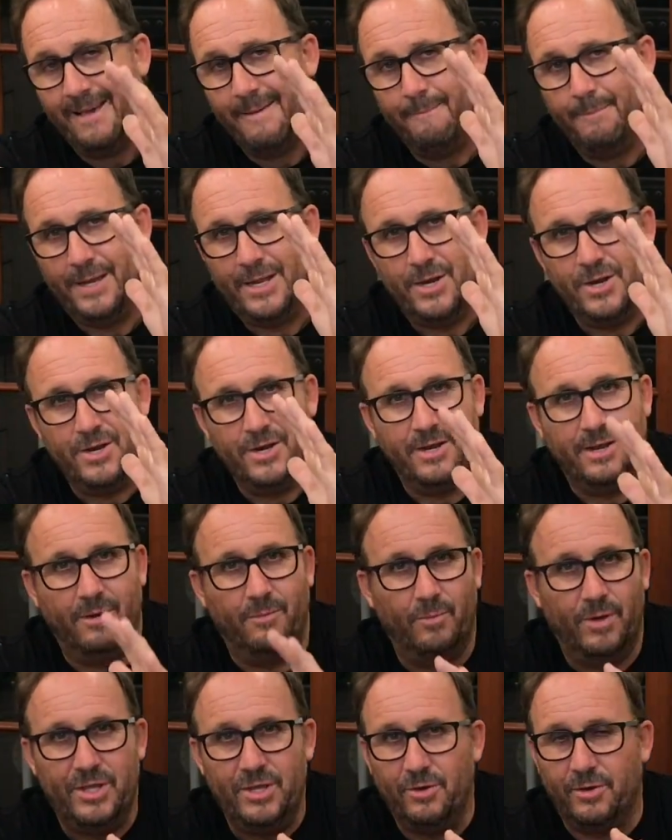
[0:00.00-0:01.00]
But
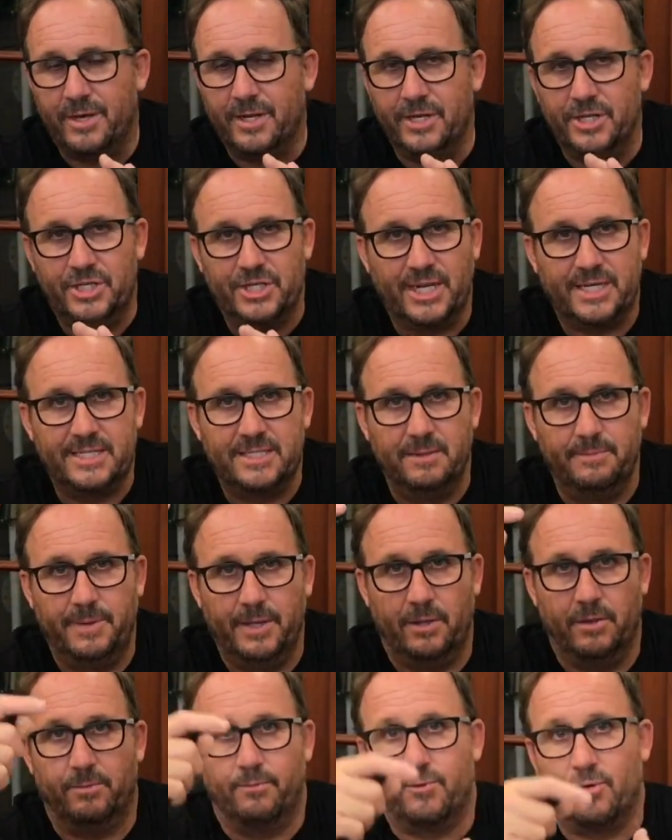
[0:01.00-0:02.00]
when you can adjust the
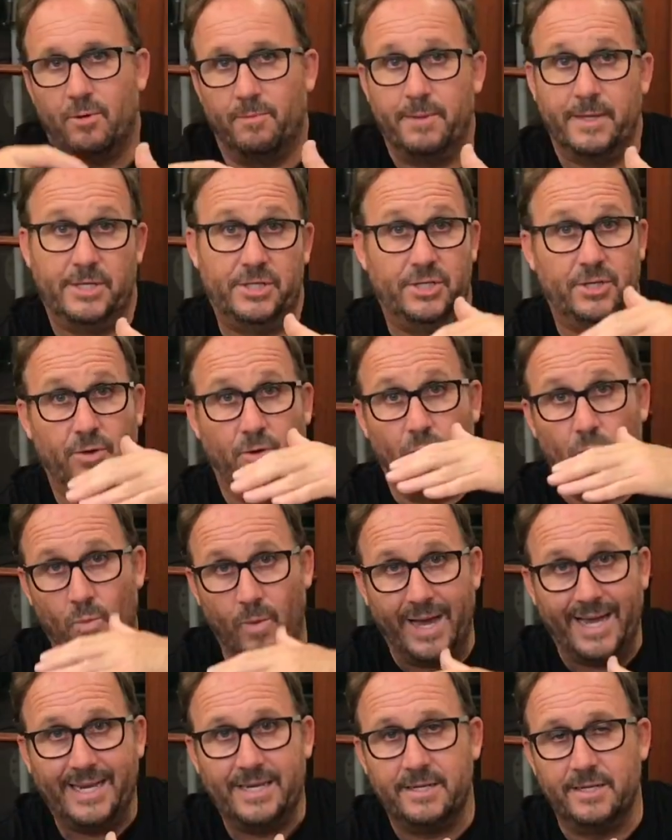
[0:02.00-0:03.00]
belt properly to your weight,